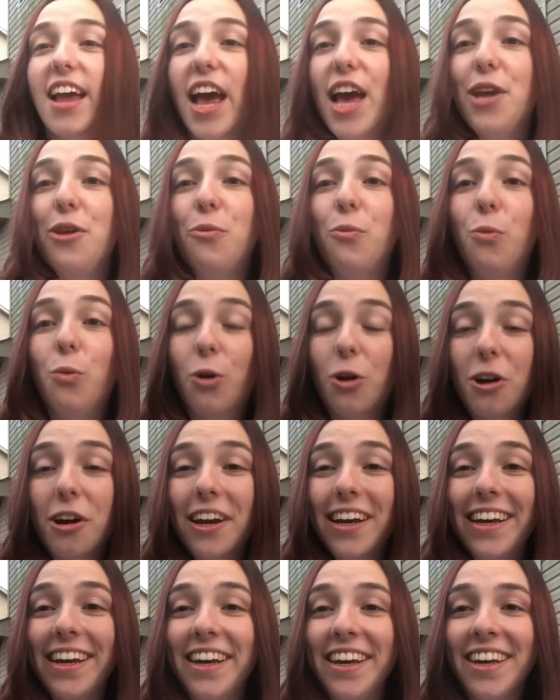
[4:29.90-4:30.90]
And
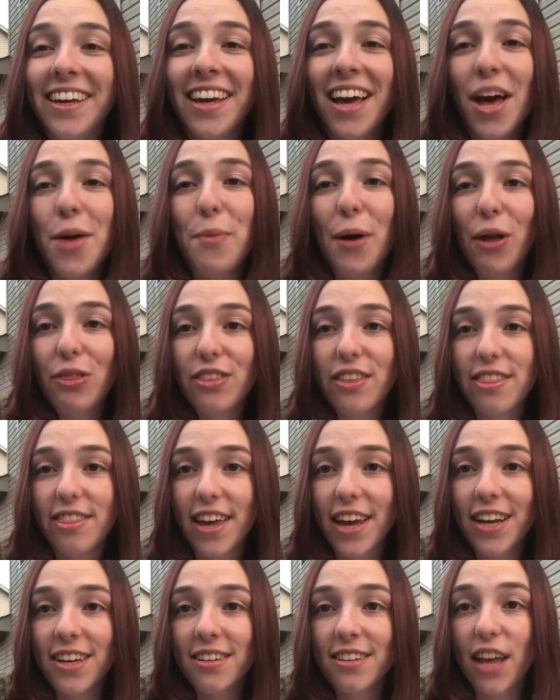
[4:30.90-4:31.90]
worrying about the
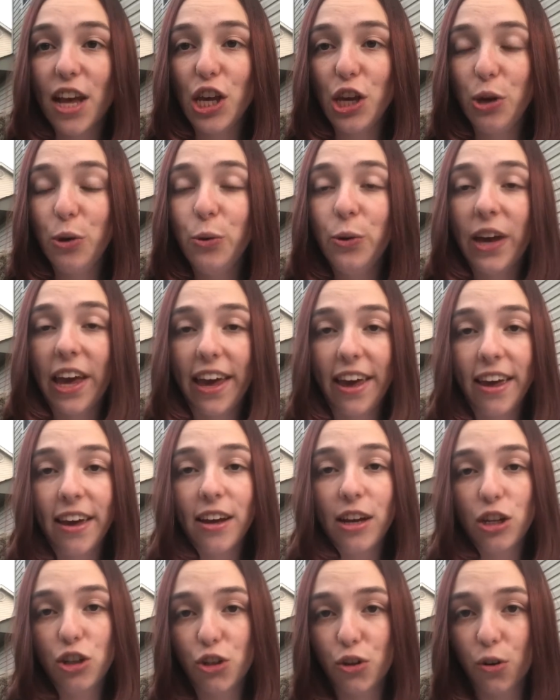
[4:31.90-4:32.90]
things that you can't
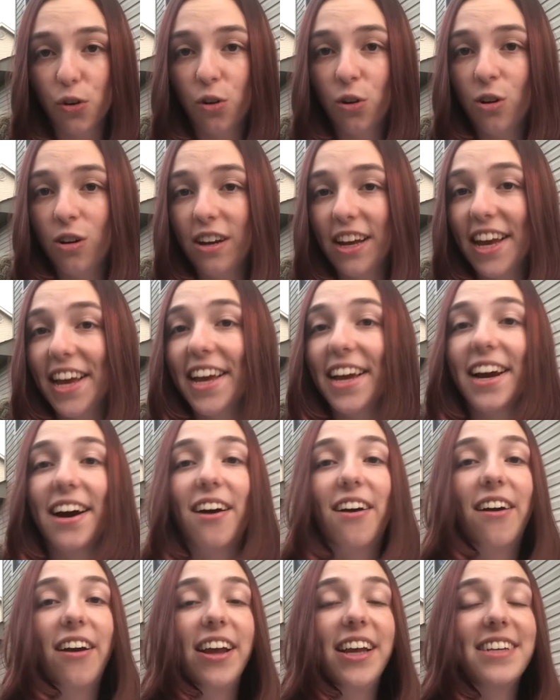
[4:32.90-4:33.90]
control
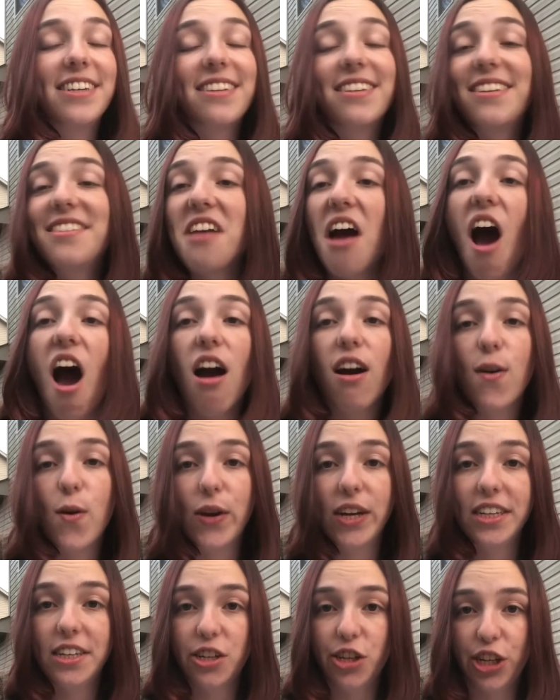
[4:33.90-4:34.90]
is not
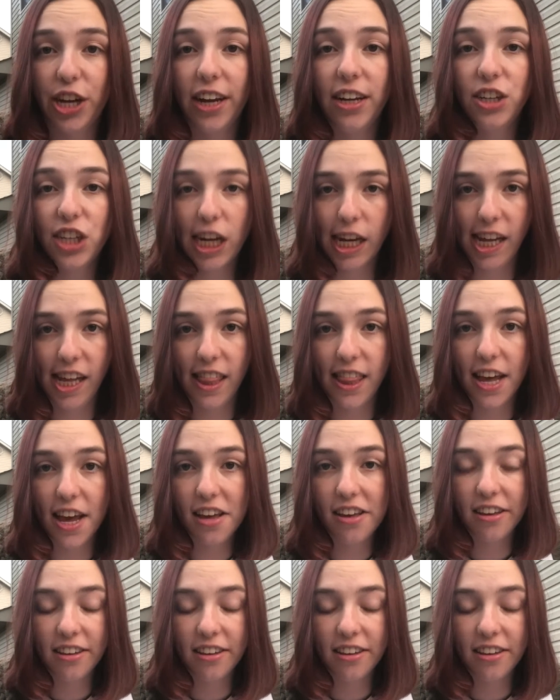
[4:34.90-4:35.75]
going to change anything.